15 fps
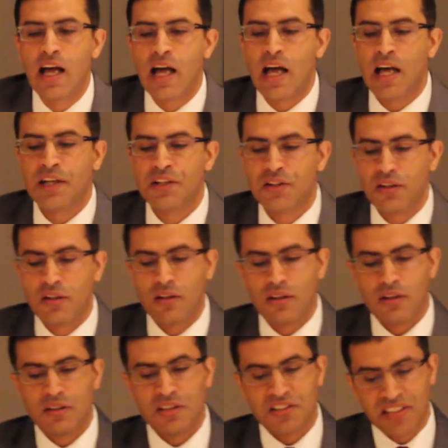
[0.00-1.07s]
And
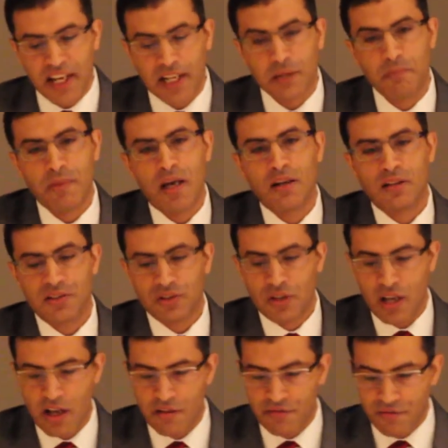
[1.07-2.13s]
the second panel is
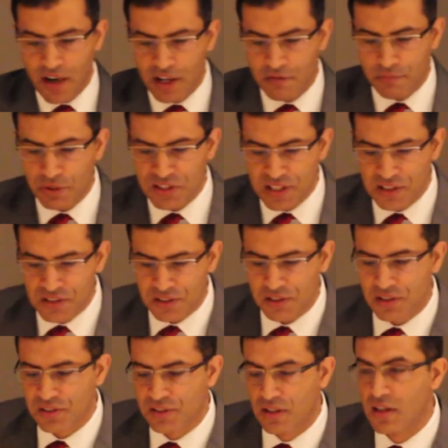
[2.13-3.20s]
going to have 5
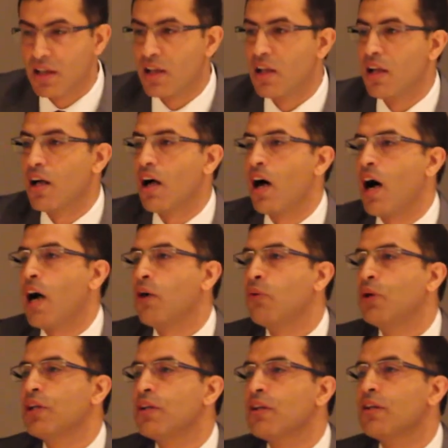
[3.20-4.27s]
presenters. I
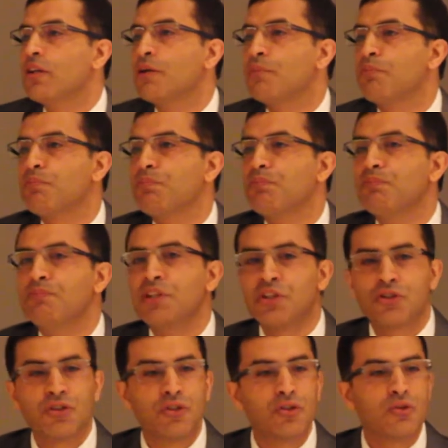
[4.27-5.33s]
will
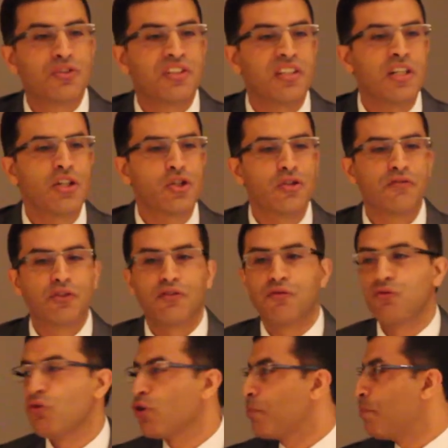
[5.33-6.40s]
introduce each of the
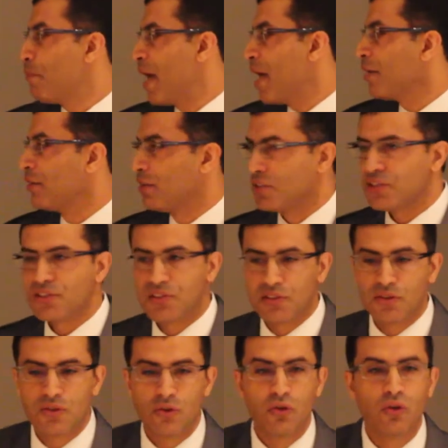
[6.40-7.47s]
4
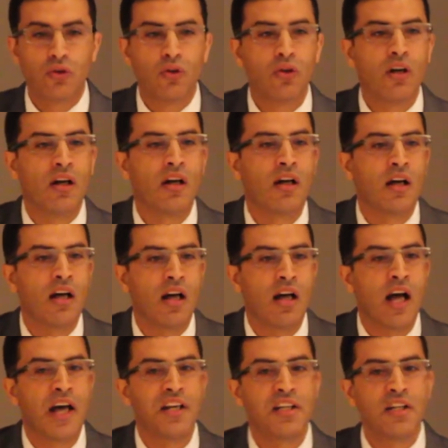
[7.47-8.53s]
panelists,
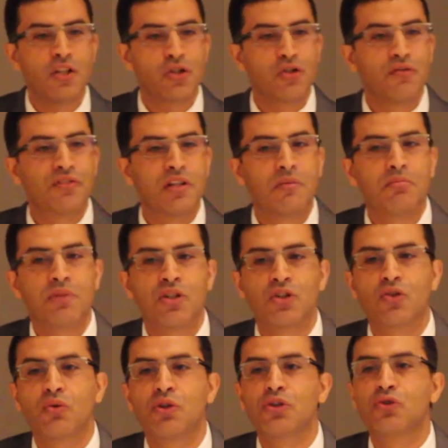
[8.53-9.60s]
and each of them is
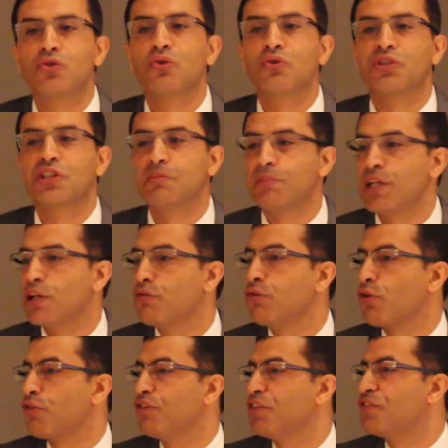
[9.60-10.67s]
going to speak
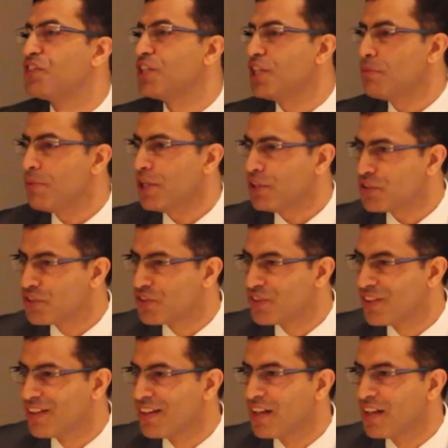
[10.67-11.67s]
for 15 minutes.